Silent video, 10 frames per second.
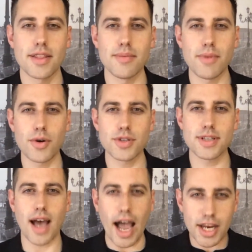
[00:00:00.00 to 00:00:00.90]
The most
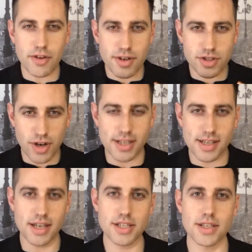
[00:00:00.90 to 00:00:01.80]
accurate
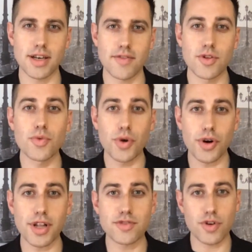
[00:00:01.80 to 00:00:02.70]
translation of the word
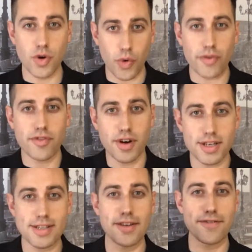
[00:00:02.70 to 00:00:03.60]
that's recorded for
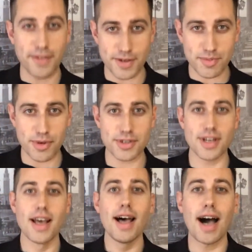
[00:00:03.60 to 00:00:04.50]
us in the first person
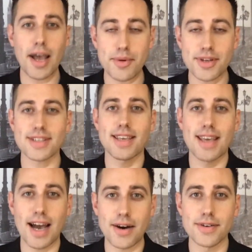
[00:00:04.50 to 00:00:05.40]
eyewitness
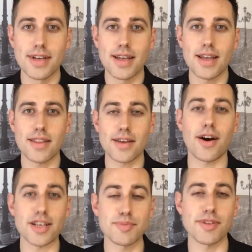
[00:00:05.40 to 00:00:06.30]
account in the
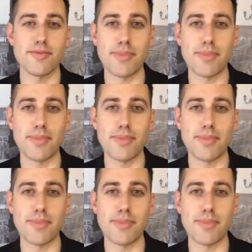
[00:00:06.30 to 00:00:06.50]
Gospel of